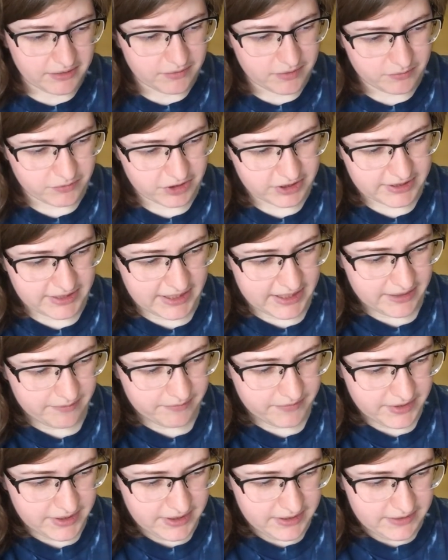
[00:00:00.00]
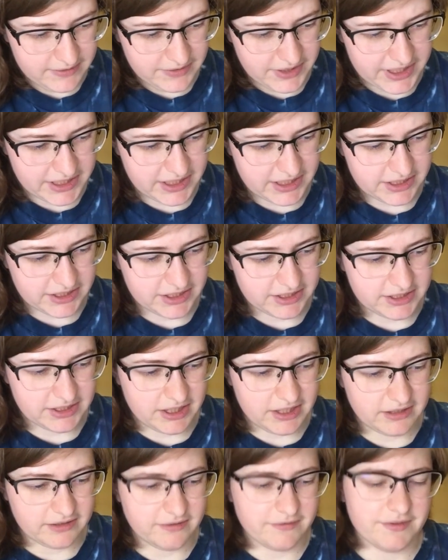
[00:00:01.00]
it one more time. And then
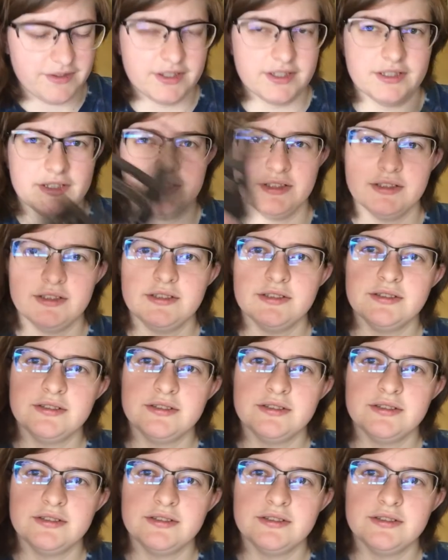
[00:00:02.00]
just all of the